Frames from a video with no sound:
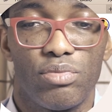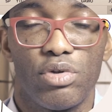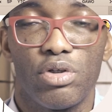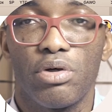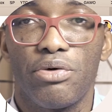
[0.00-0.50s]

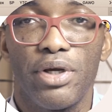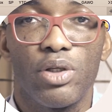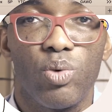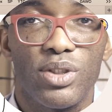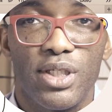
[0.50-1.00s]
You can create
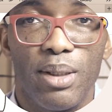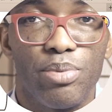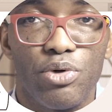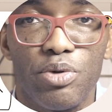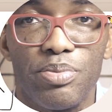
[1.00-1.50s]
WhatsApp
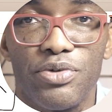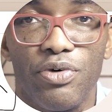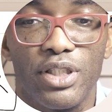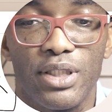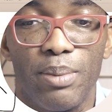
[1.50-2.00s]
groups, for
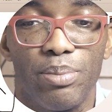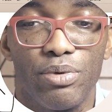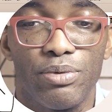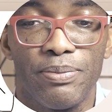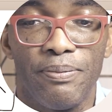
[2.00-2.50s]
example.
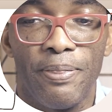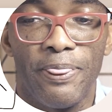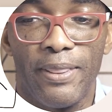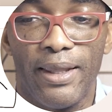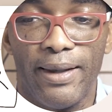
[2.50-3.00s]

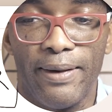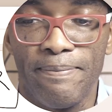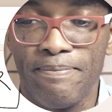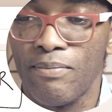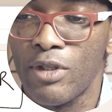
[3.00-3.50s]
Yeah.
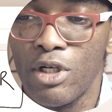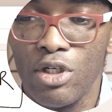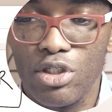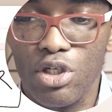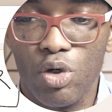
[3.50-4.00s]

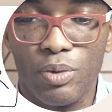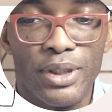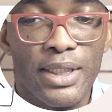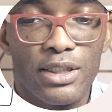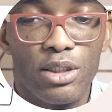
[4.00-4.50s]
So
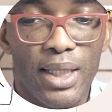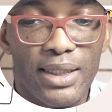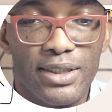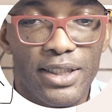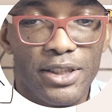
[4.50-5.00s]

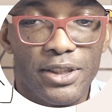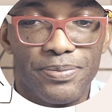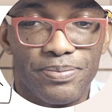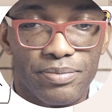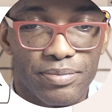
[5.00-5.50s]
that's it.
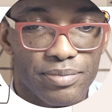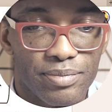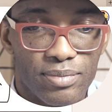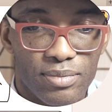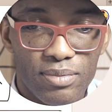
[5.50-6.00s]

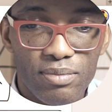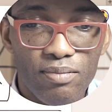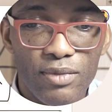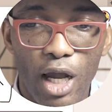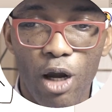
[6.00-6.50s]

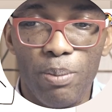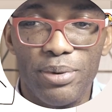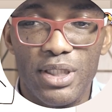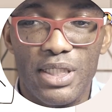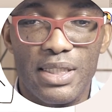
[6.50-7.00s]
I hope
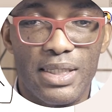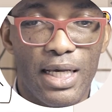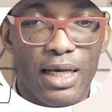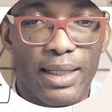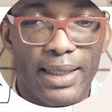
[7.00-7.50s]
this is
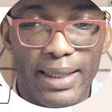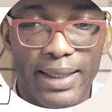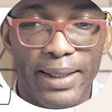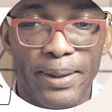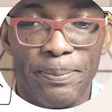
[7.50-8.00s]

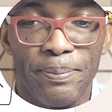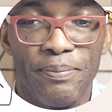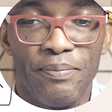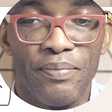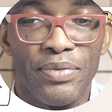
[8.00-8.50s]
clear,
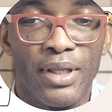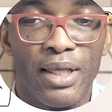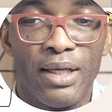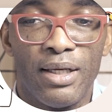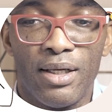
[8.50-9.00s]

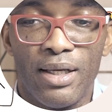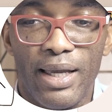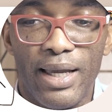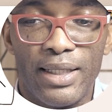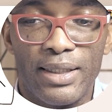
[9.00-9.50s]

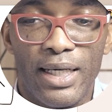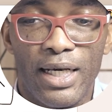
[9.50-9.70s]
and